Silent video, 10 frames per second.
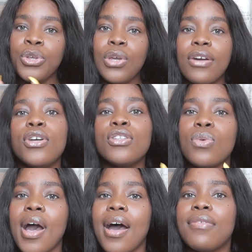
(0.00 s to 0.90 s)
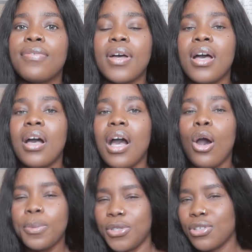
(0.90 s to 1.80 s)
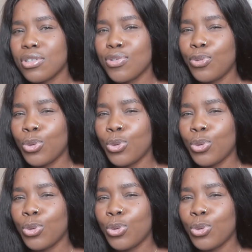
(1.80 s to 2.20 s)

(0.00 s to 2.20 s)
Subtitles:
you're going to have options